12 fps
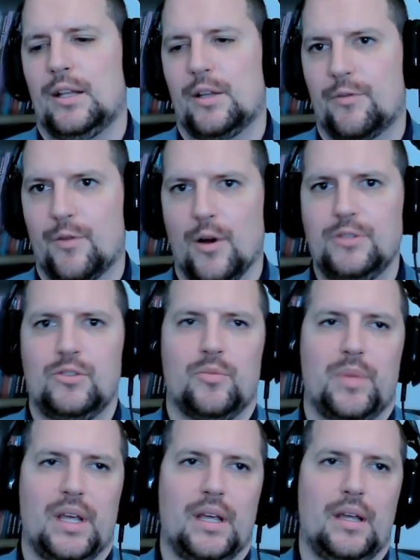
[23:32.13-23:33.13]
The first
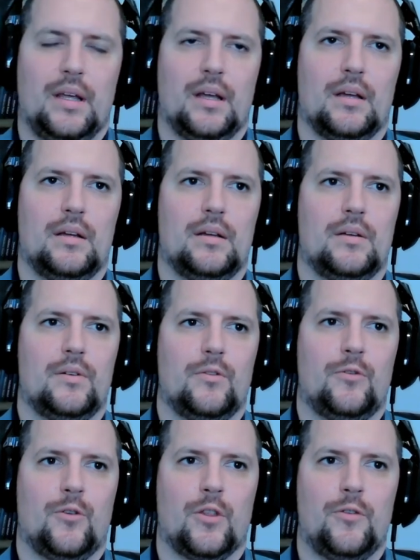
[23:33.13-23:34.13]
would be
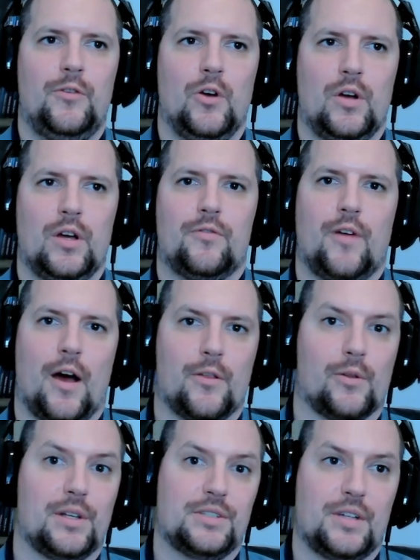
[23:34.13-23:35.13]
for the feel good
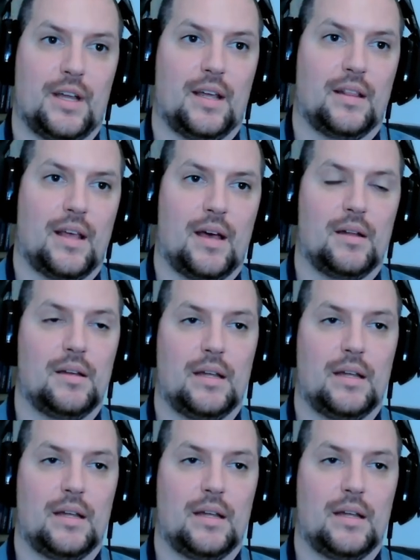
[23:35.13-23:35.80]
father listening that